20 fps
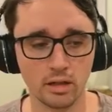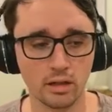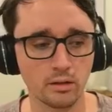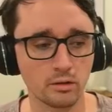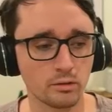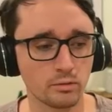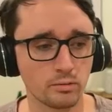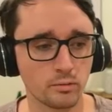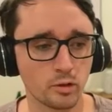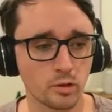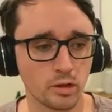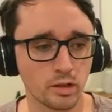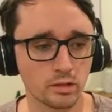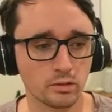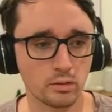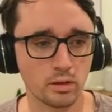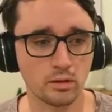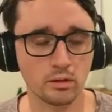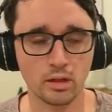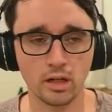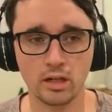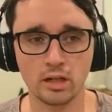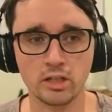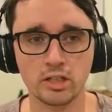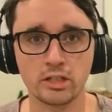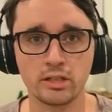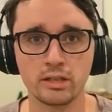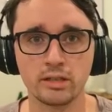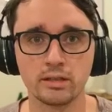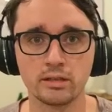Cresswell last
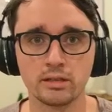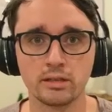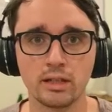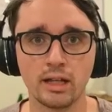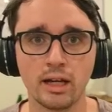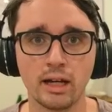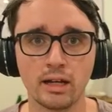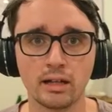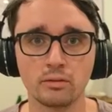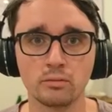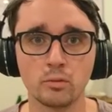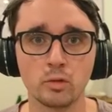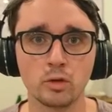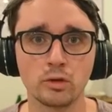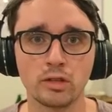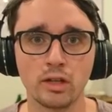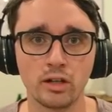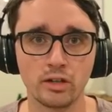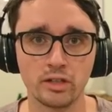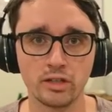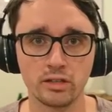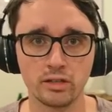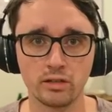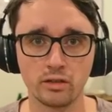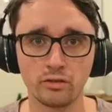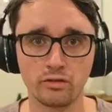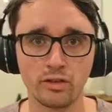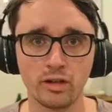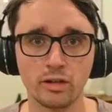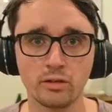season had more touches in the
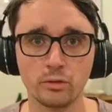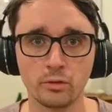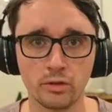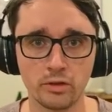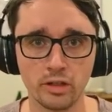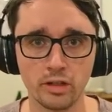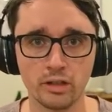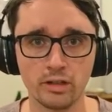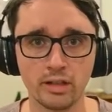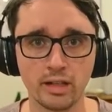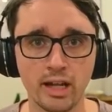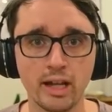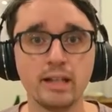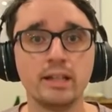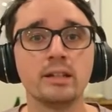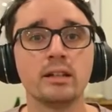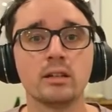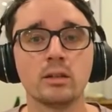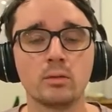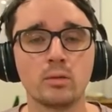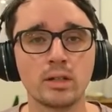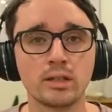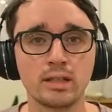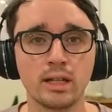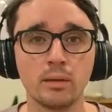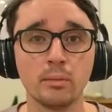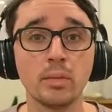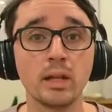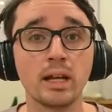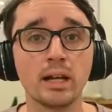final third than any other West Ham
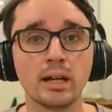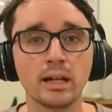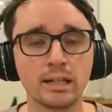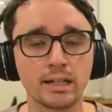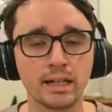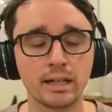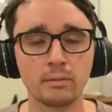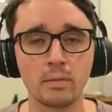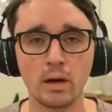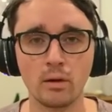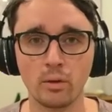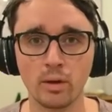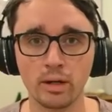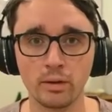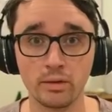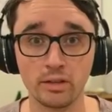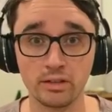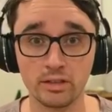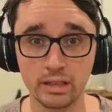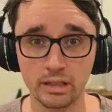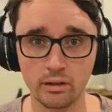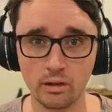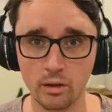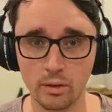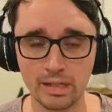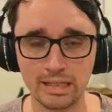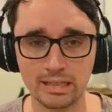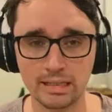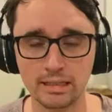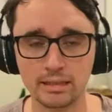player and came away with 0
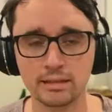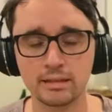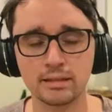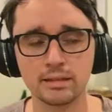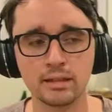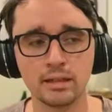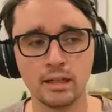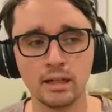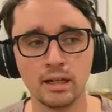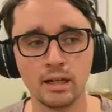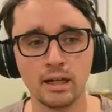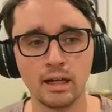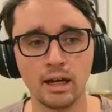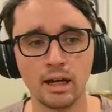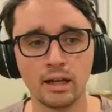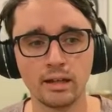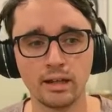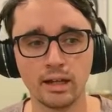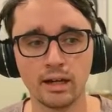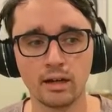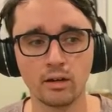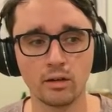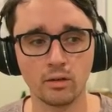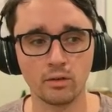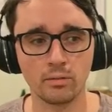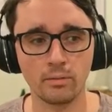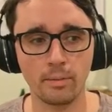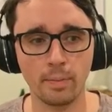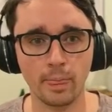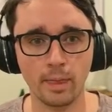assists. Now,
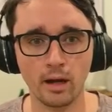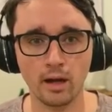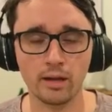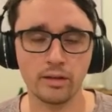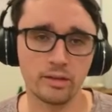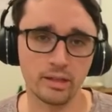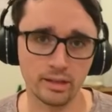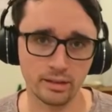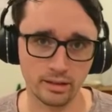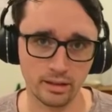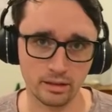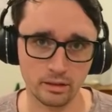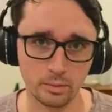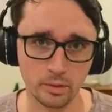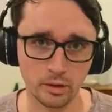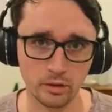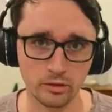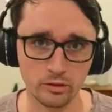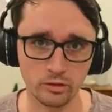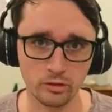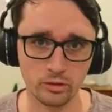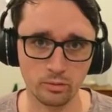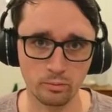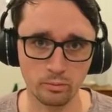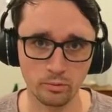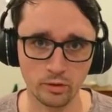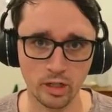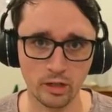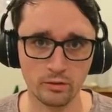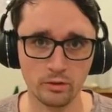I think that's because
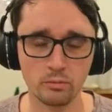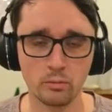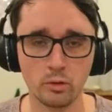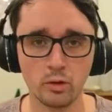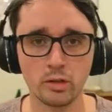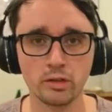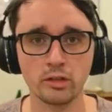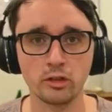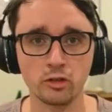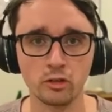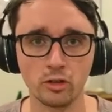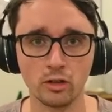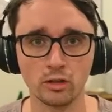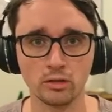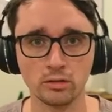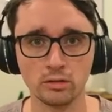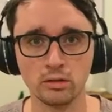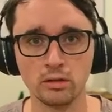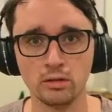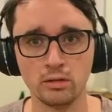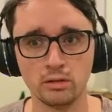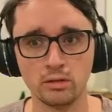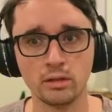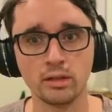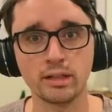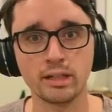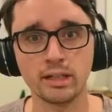David Moyes has gone, okay,